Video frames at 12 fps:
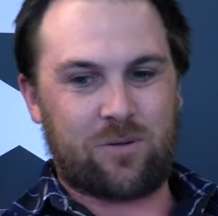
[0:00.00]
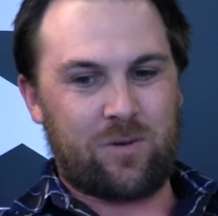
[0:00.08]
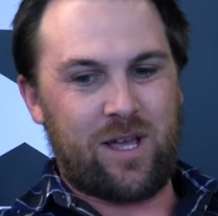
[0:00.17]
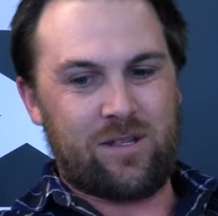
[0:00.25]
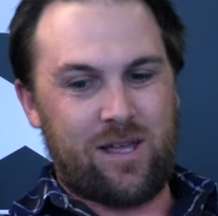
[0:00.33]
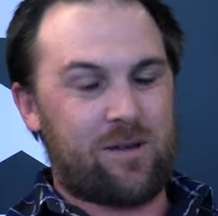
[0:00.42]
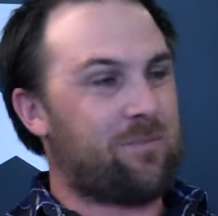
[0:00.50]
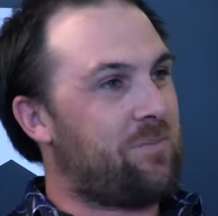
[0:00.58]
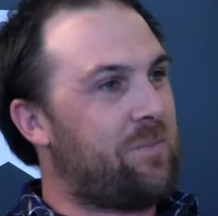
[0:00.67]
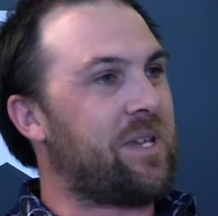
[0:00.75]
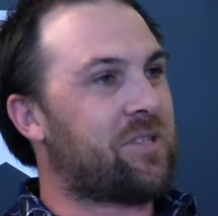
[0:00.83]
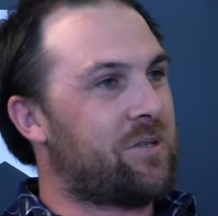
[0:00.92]
Like we had our
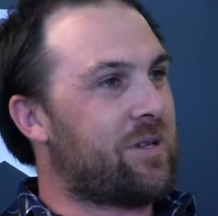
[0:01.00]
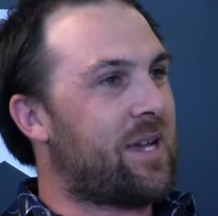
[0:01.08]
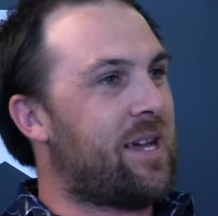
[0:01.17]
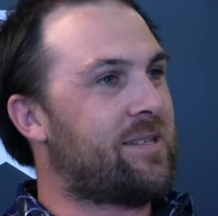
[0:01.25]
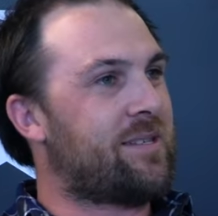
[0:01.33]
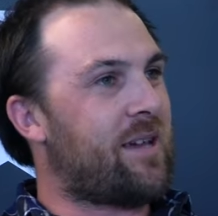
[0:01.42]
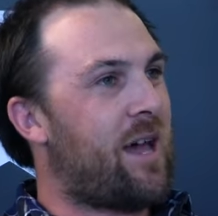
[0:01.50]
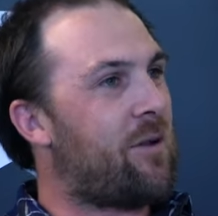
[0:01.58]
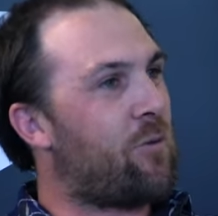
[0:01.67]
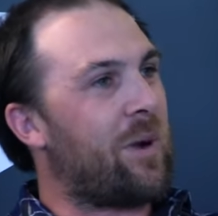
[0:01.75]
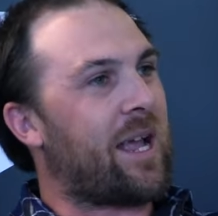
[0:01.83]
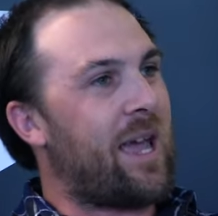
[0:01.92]
big suitcases, I had
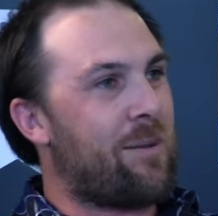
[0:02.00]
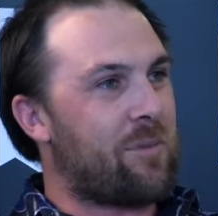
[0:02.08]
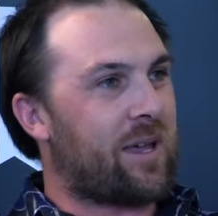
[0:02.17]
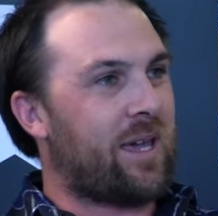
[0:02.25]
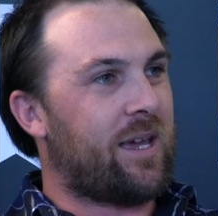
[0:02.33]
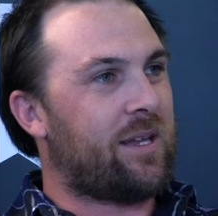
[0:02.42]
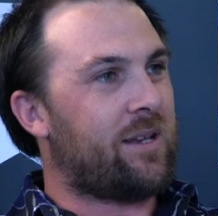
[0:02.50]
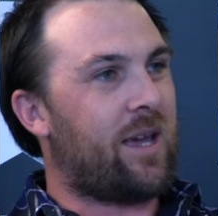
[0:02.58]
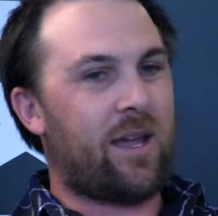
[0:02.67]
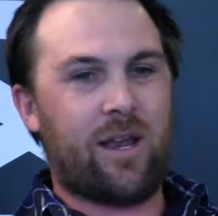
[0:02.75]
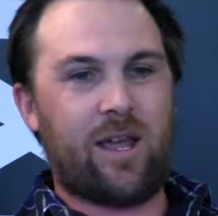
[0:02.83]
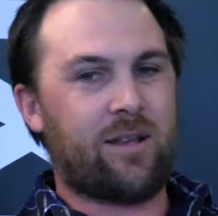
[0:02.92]
all my camera kit, and,
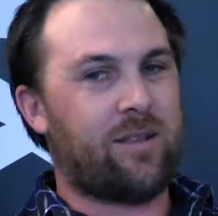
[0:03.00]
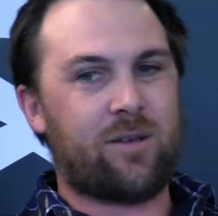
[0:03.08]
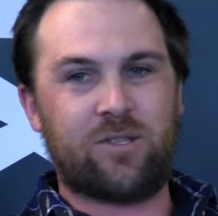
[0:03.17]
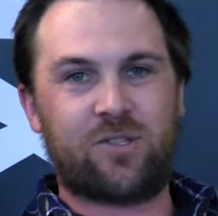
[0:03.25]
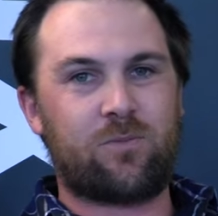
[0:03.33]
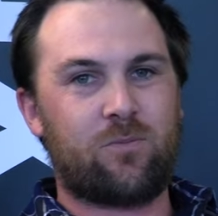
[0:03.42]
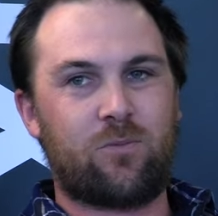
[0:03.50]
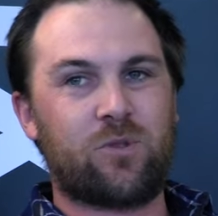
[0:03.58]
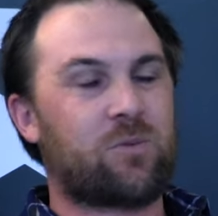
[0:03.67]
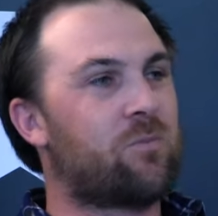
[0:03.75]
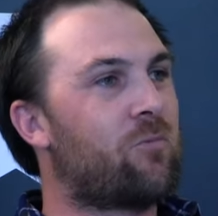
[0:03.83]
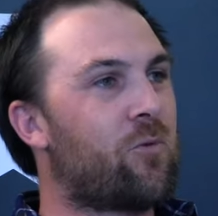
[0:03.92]
uh, and there
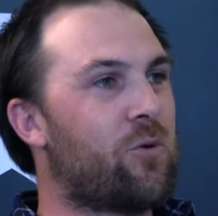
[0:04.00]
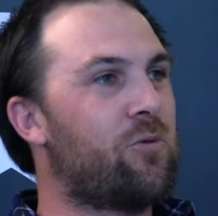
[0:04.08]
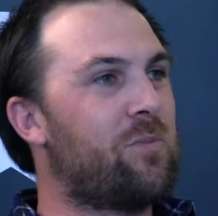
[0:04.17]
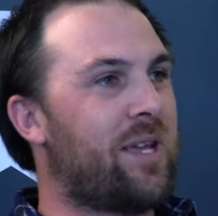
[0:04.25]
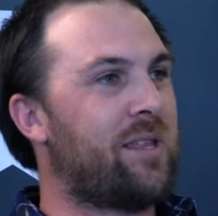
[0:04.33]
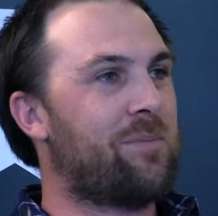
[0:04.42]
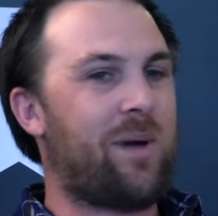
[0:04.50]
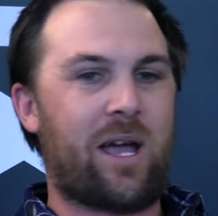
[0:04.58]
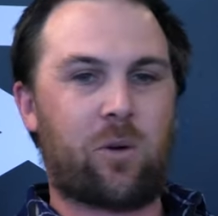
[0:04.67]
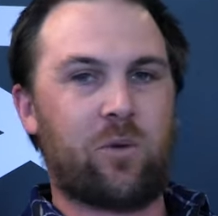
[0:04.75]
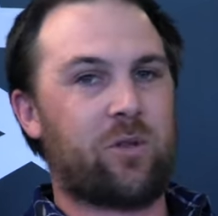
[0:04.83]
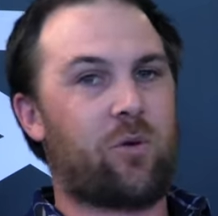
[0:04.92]
was room in the
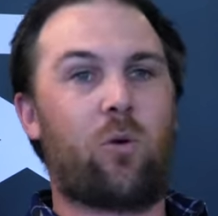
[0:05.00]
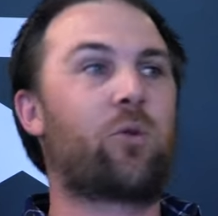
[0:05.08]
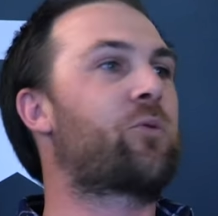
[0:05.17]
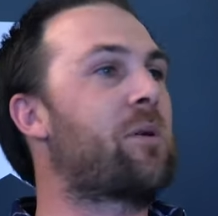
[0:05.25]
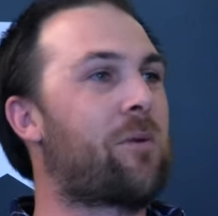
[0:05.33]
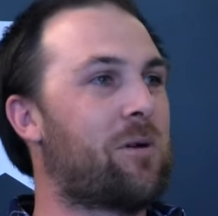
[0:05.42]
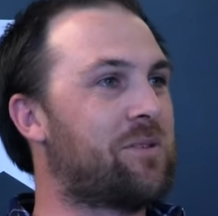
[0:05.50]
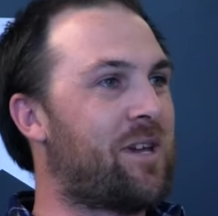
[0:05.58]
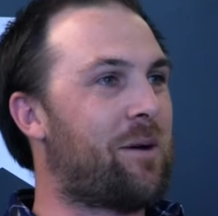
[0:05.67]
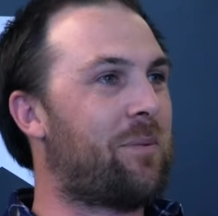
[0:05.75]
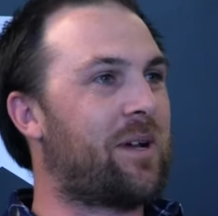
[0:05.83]
back with all three rows up.